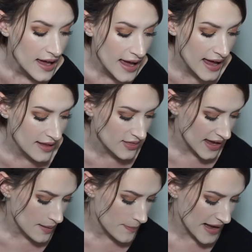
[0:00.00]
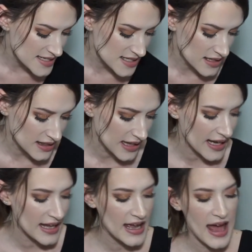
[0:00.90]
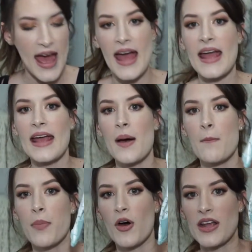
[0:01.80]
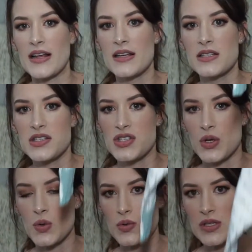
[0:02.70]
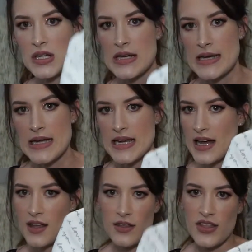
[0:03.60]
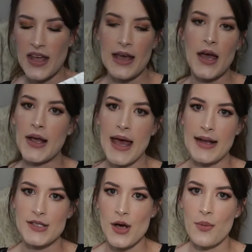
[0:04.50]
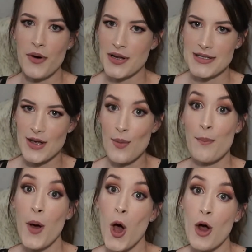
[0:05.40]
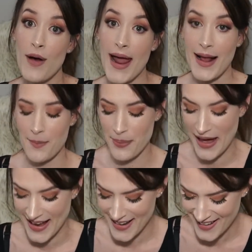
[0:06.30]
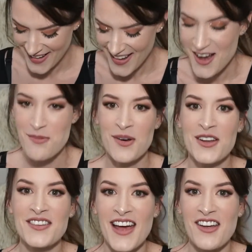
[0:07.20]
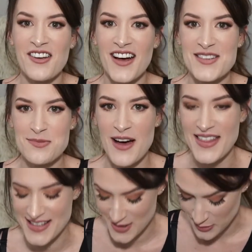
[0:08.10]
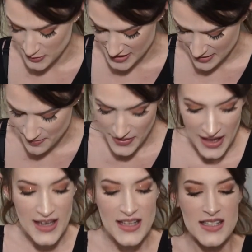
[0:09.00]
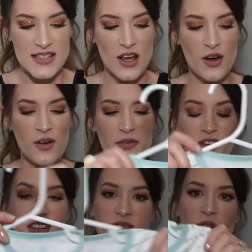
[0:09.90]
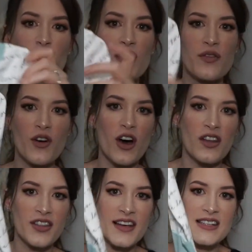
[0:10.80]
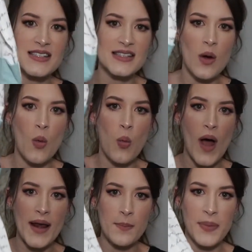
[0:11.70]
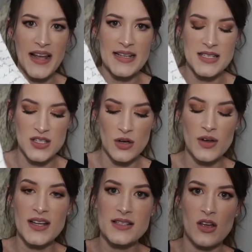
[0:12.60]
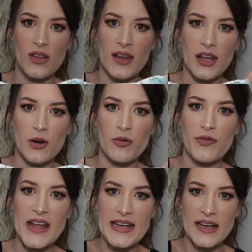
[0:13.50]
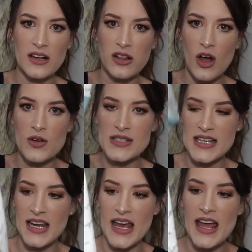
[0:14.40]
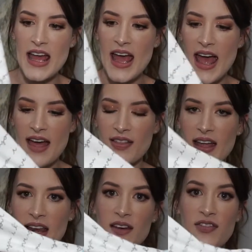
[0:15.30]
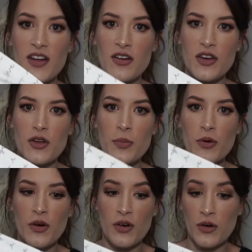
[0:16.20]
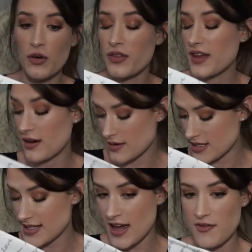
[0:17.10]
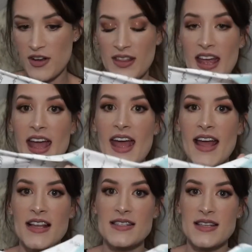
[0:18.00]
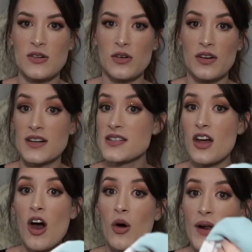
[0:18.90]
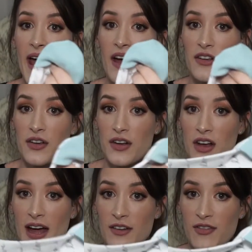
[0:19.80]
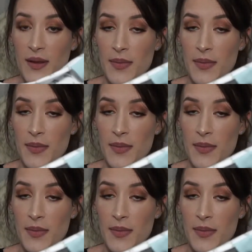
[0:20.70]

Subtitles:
and they are basically a body suit. Now you'd think, okay Joe, a bodysuit, boring, but I'm going to tell you guys why these are awesome. So first of all, you've got this one-piece suit. It's got the little feet enclosed in it, and then if they're a newborn or they're discovering their hands or it's cold out, you can kind of flip